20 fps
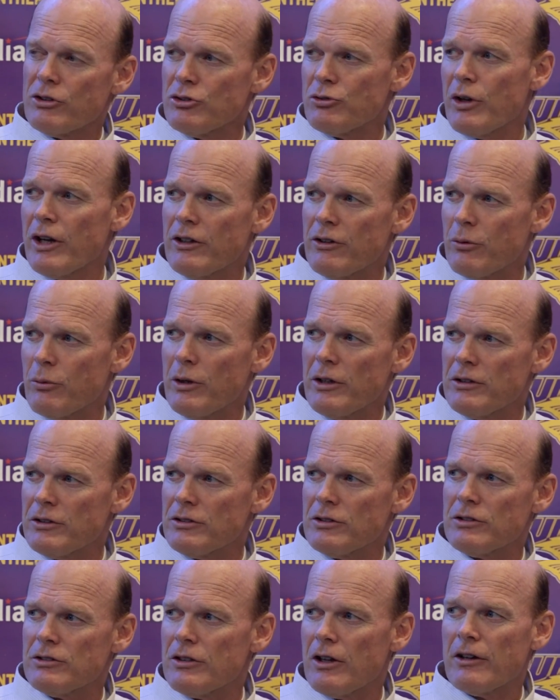strengths and
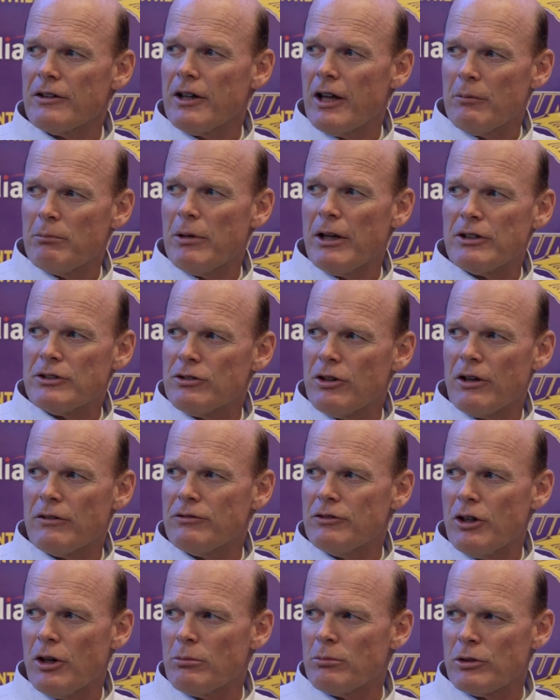weaknesses are, not based
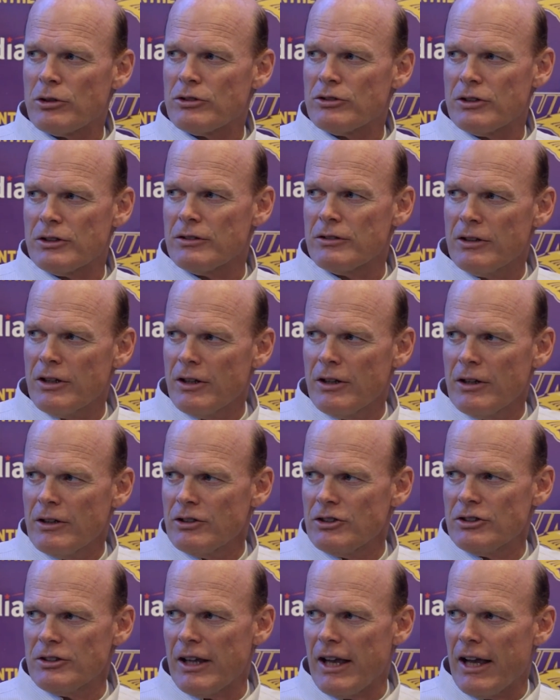off numbers and
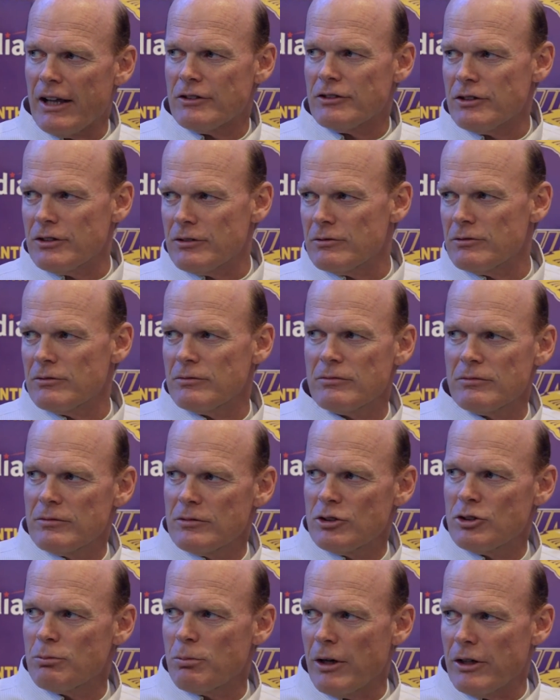stats and
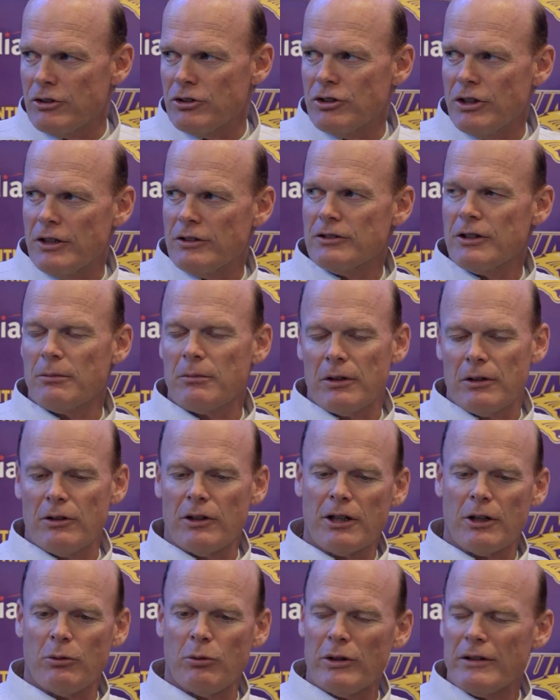spreadsheets. I'm going to
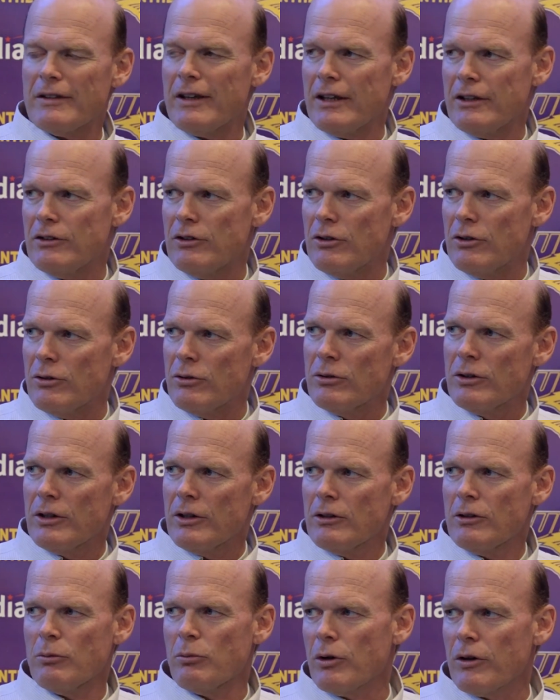look at what they do,
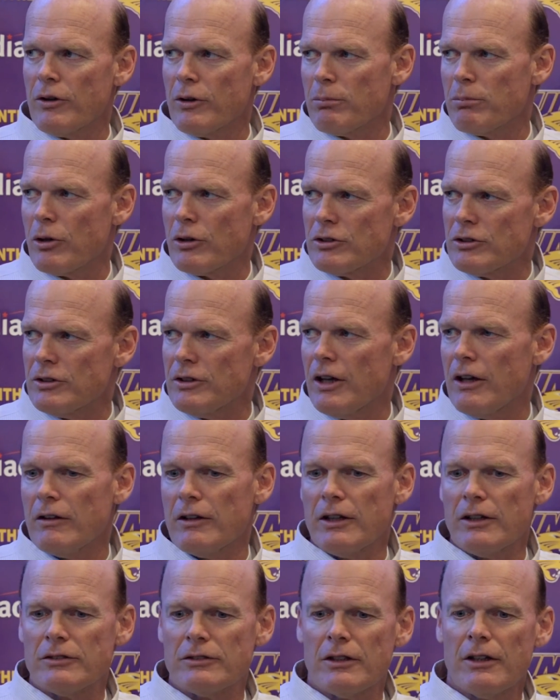where their
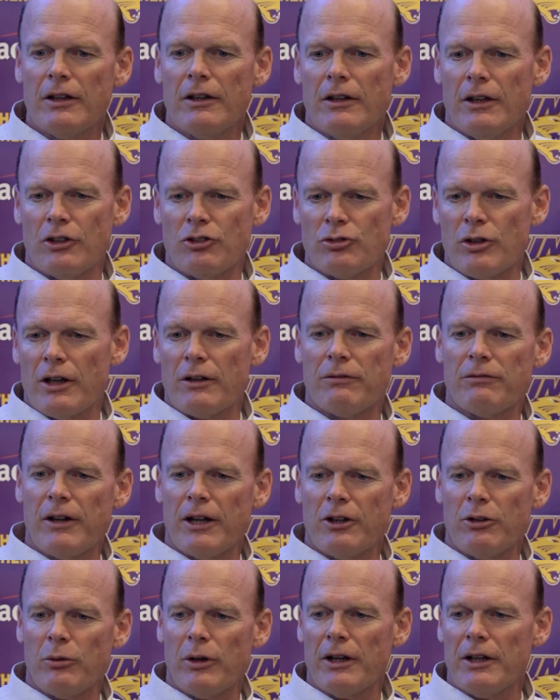personnel is, and try to
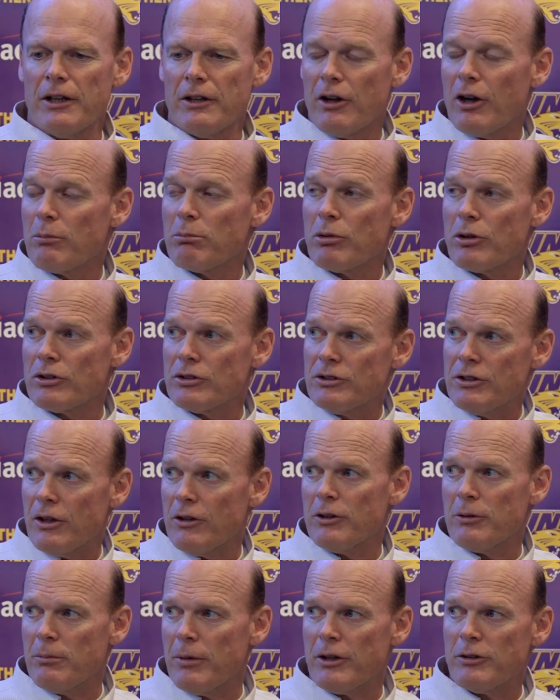find a way to get our
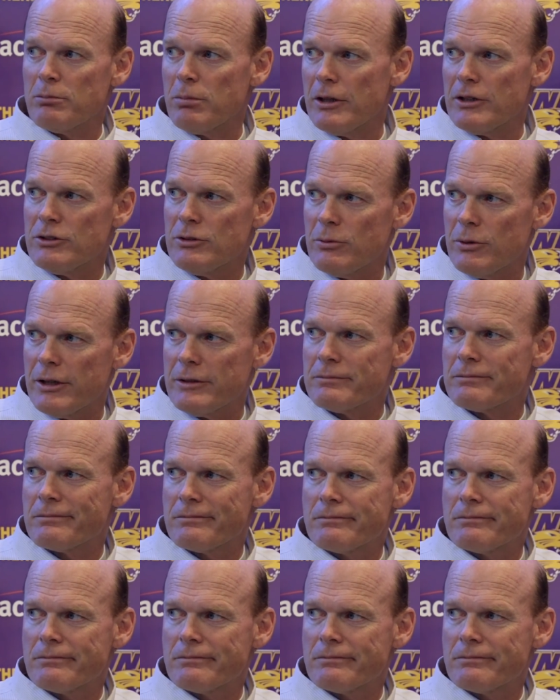personnel in the best place to win.